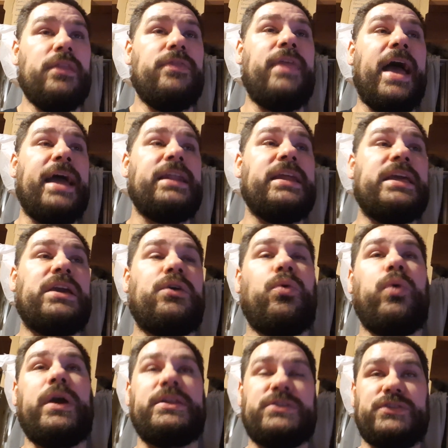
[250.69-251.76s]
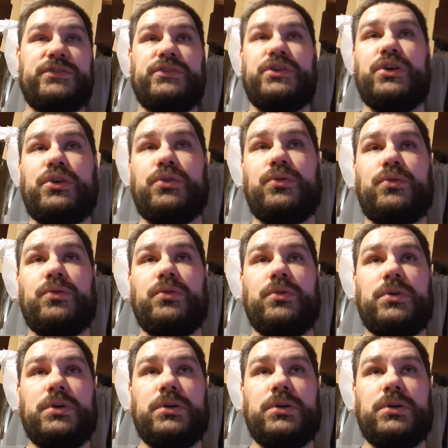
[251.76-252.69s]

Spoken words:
That equates to